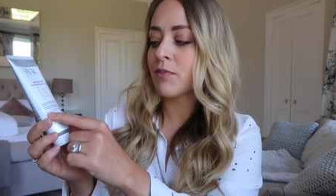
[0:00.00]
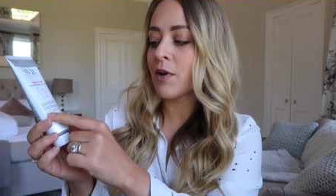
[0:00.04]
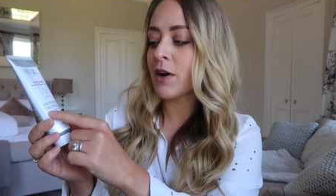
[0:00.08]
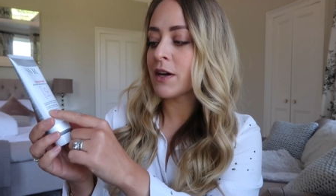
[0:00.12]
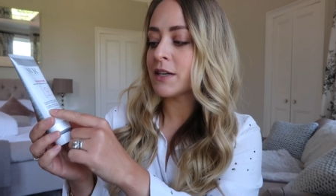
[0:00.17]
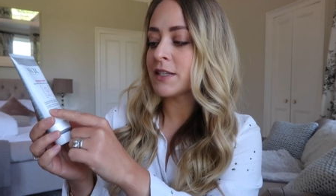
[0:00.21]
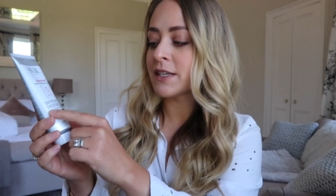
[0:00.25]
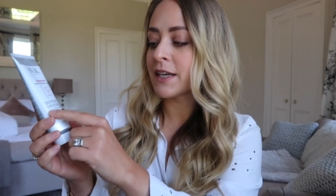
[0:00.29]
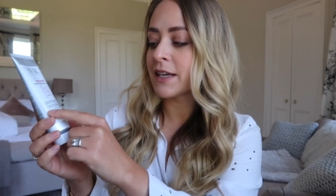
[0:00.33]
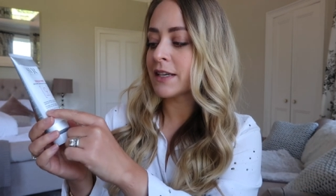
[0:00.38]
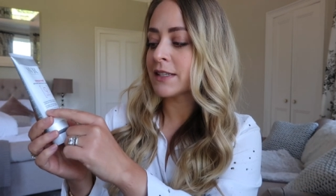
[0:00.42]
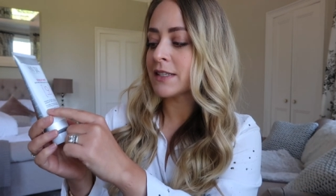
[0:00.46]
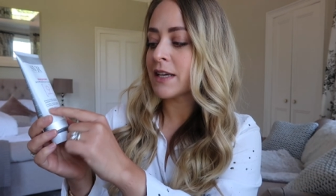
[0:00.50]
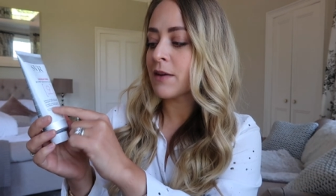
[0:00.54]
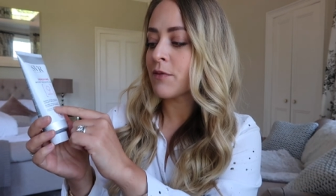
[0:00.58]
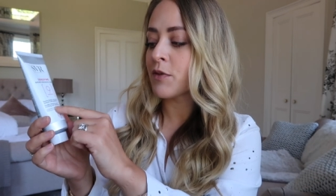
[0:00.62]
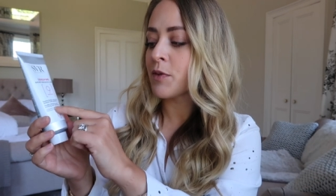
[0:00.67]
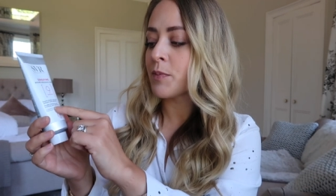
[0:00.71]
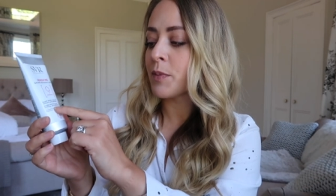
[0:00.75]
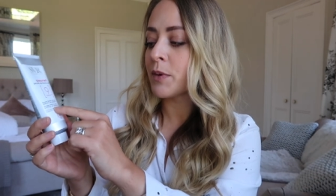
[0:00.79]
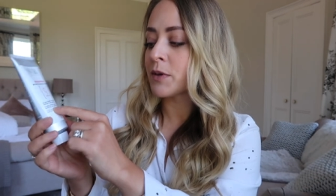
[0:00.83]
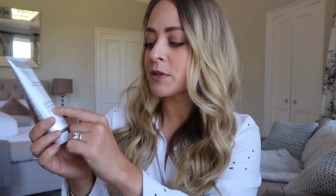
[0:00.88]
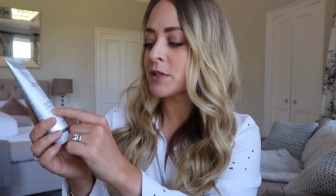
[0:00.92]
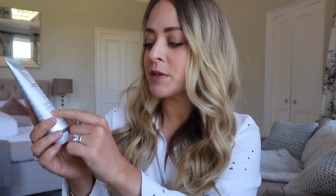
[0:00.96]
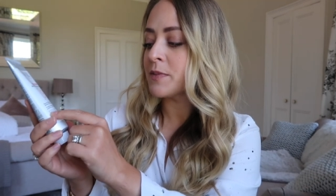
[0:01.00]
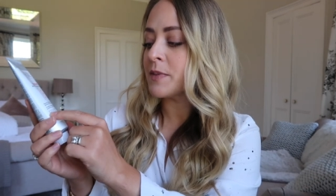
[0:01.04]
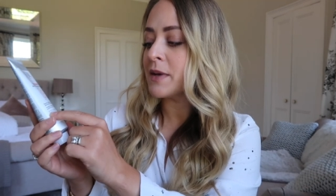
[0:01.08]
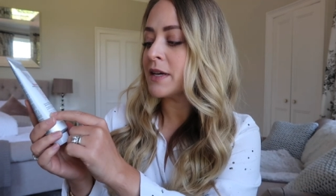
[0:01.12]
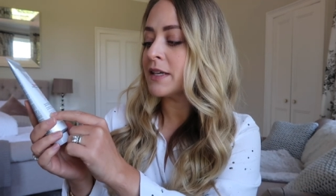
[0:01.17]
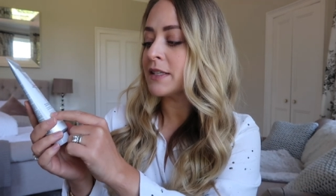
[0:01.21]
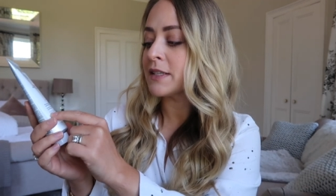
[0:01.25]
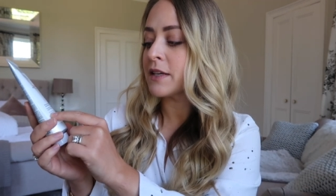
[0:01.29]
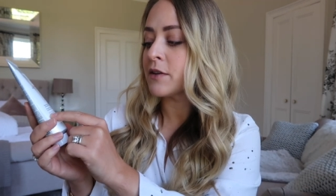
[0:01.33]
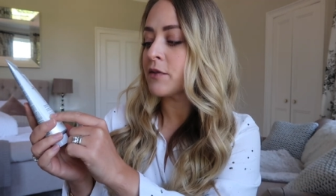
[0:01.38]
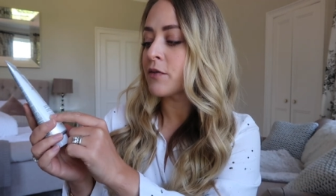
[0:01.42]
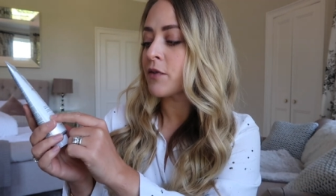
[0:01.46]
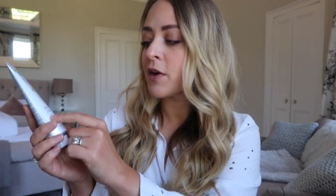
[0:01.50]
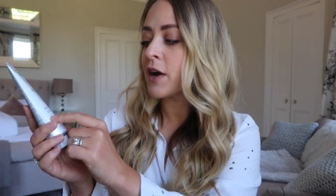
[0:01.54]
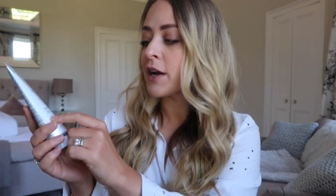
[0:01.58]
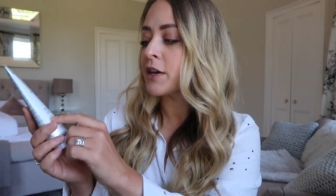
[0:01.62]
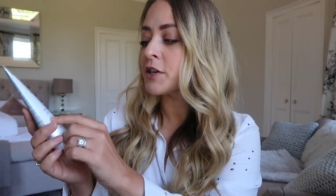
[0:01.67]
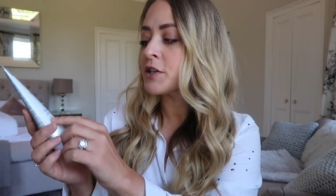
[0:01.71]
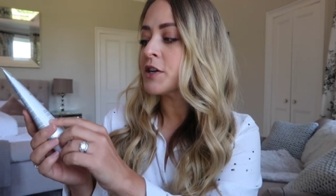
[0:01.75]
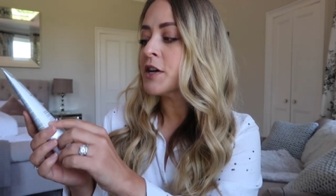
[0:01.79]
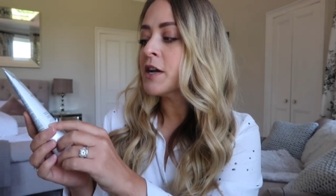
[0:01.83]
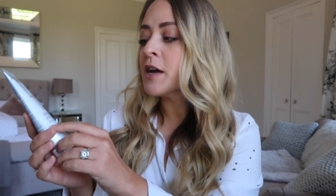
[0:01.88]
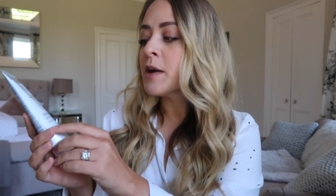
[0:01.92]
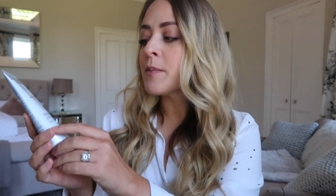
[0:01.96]
writing except for the bottom is in
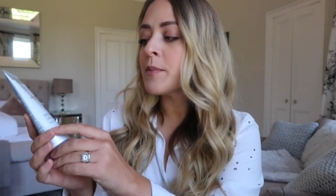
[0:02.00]
French.